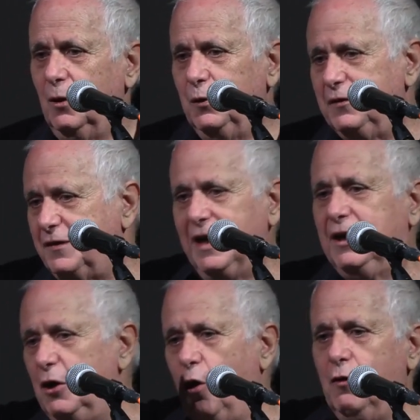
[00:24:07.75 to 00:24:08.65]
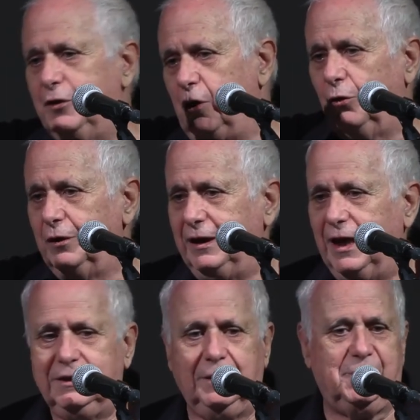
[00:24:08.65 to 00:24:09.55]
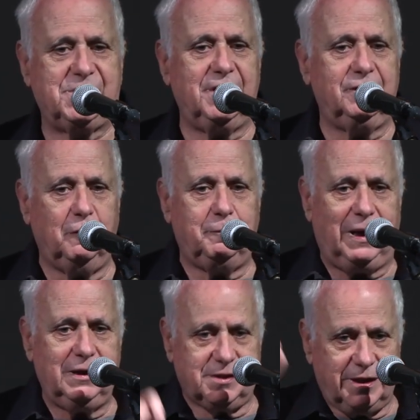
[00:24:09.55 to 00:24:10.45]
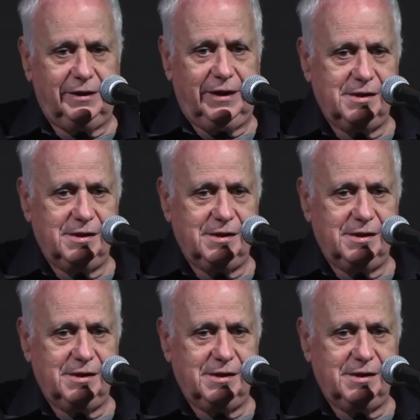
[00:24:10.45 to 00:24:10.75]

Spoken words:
with taking over only 80% of Palestine